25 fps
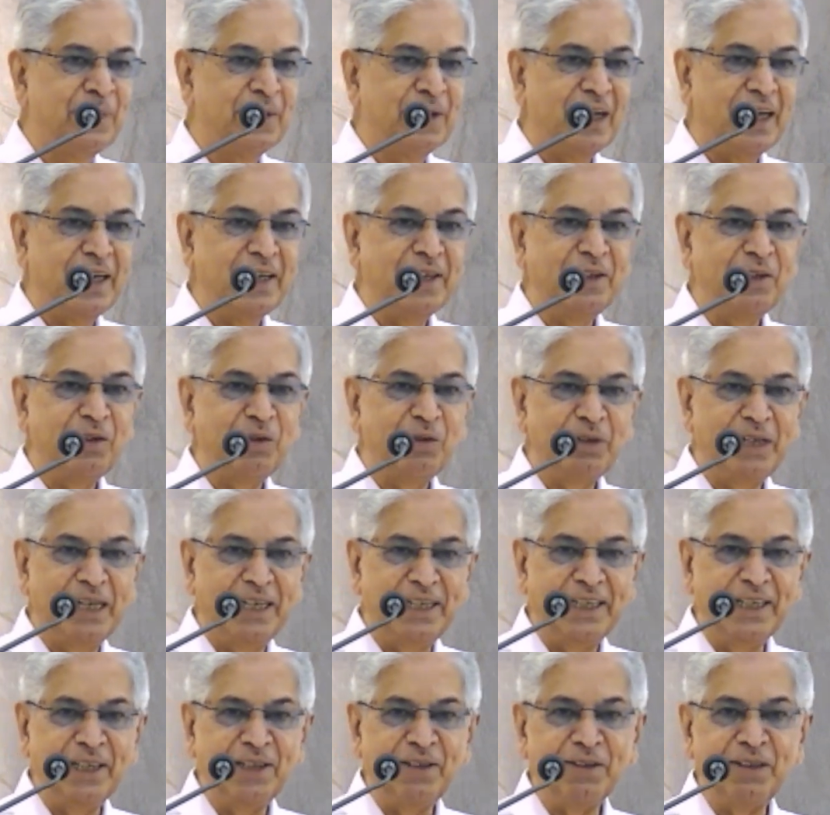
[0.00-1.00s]
and to get
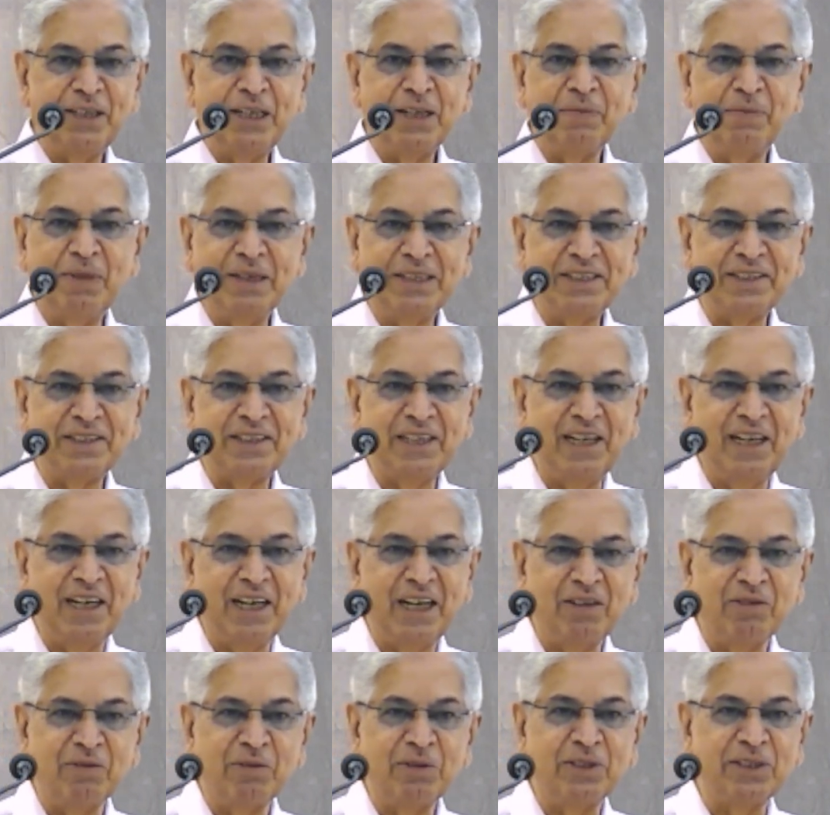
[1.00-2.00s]
into that, but still I
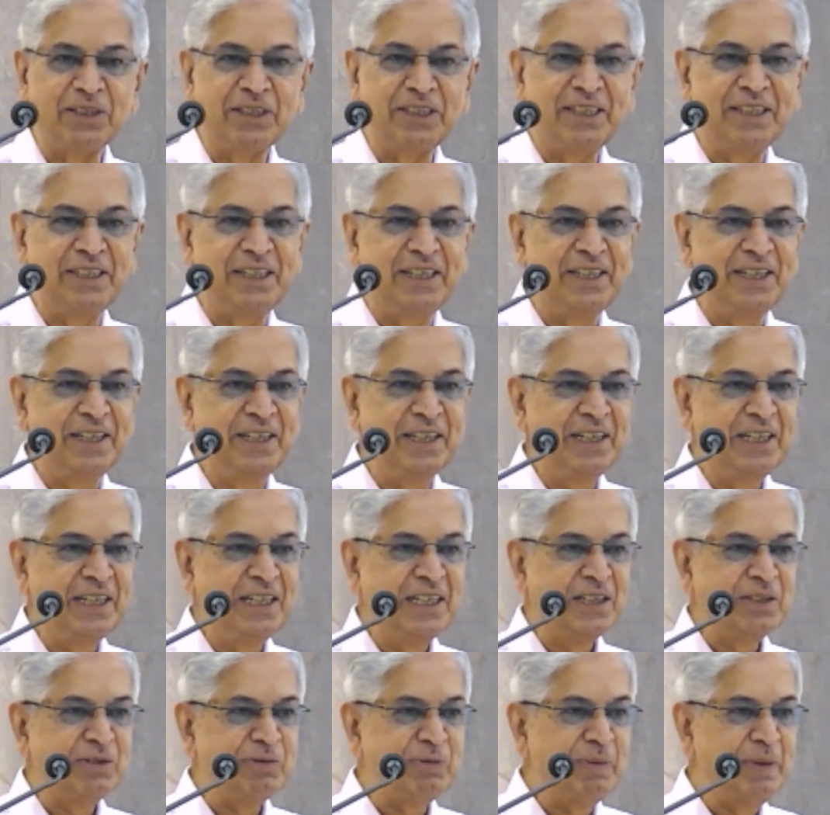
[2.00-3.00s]
could see the
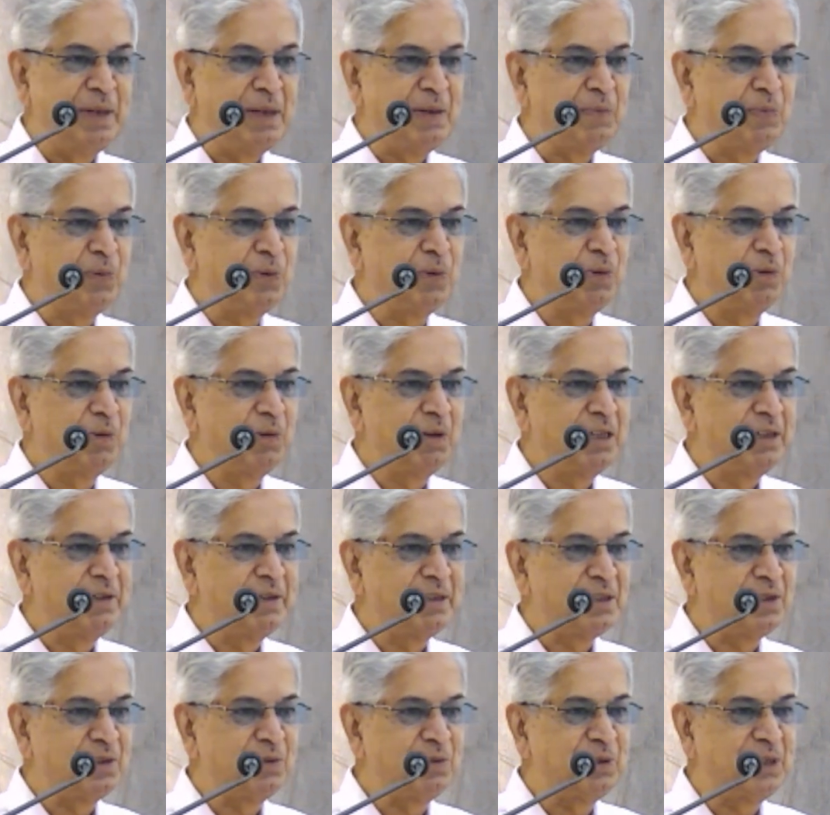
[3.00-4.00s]
swimming pool,
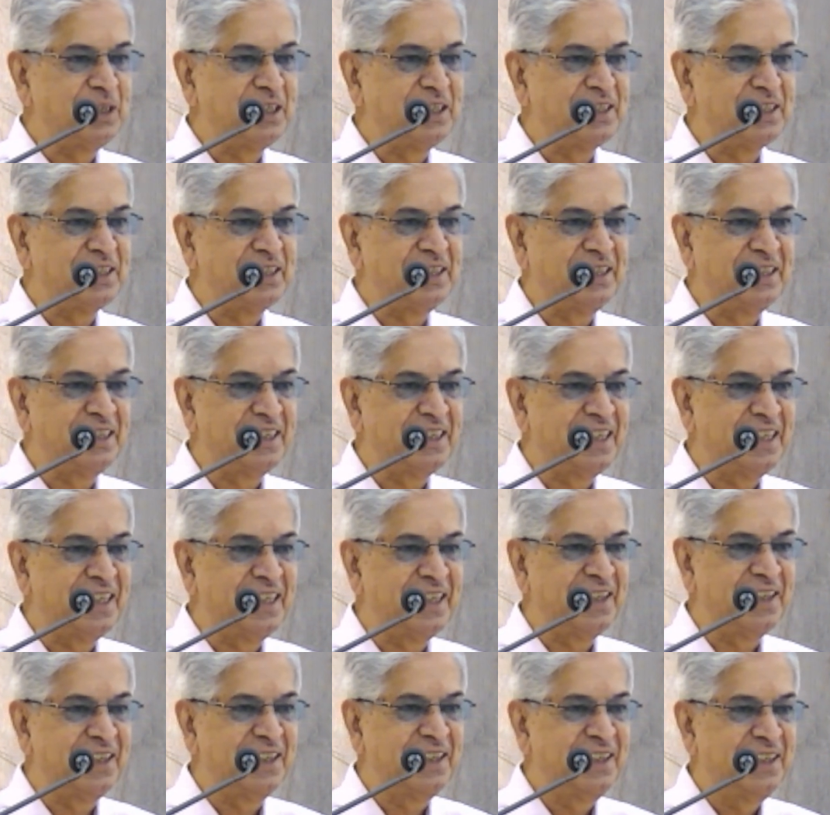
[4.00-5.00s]
your shooting center, and
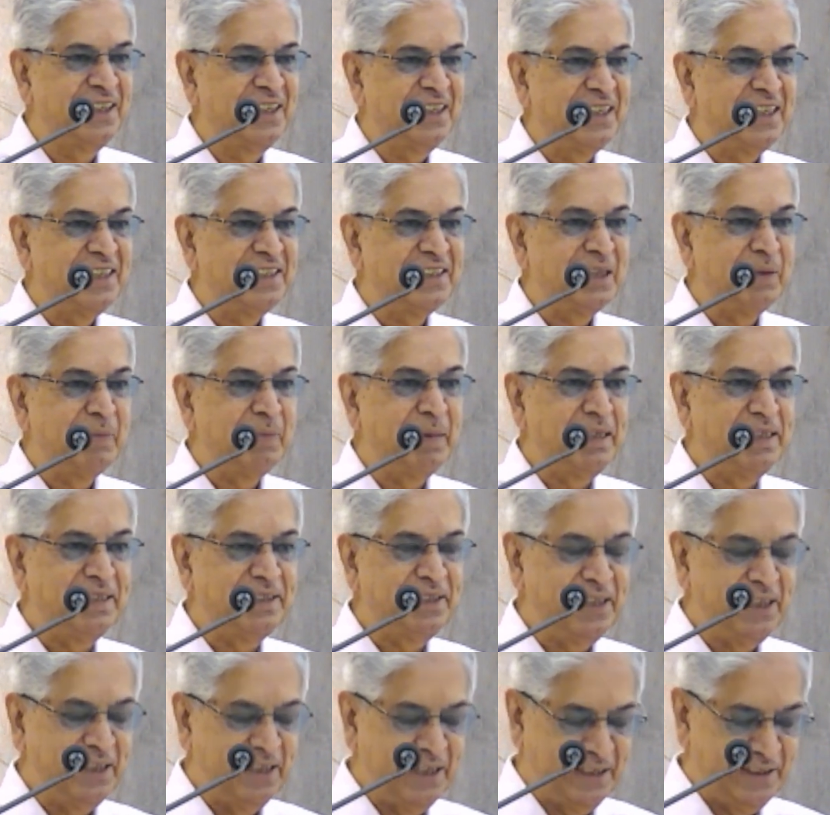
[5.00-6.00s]
it's
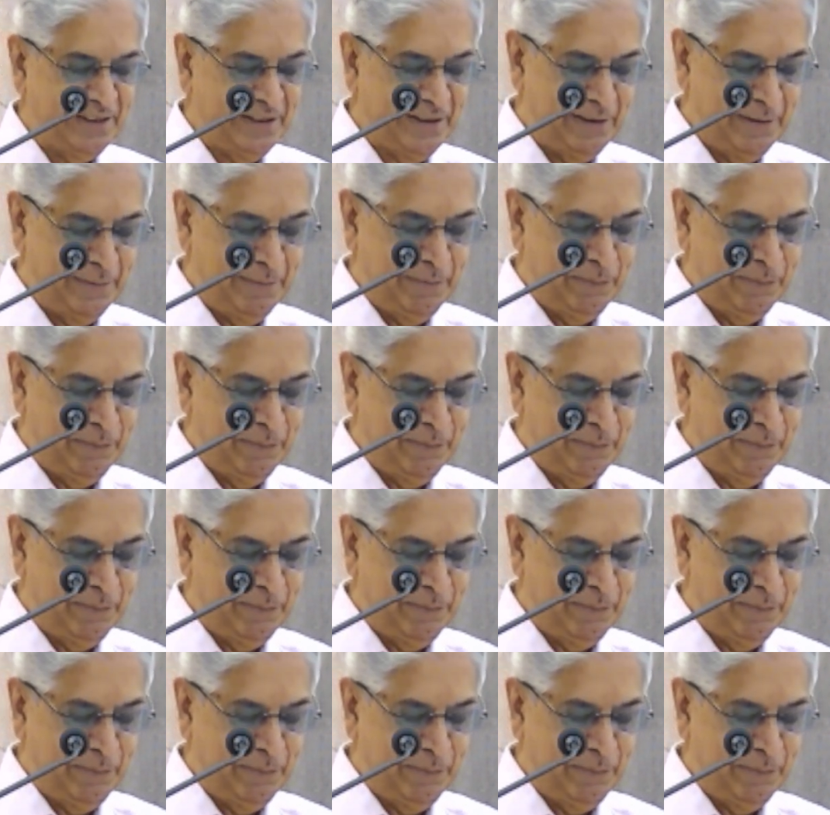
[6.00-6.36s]
amazing.